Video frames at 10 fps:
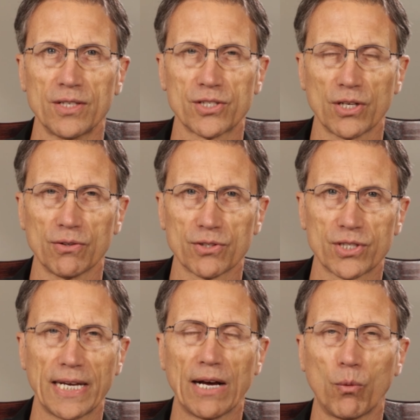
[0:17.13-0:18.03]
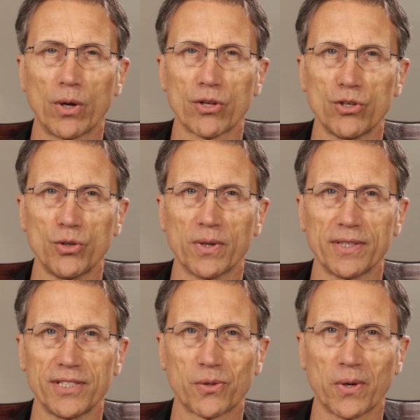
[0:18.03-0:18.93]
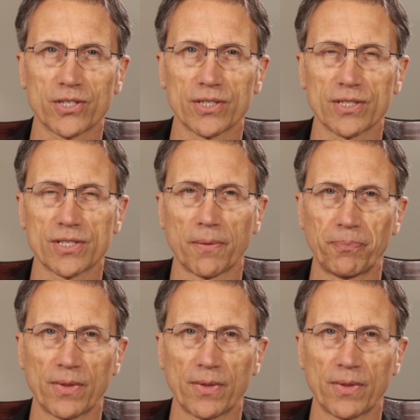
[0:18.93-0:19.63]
So see how well you do on these questions.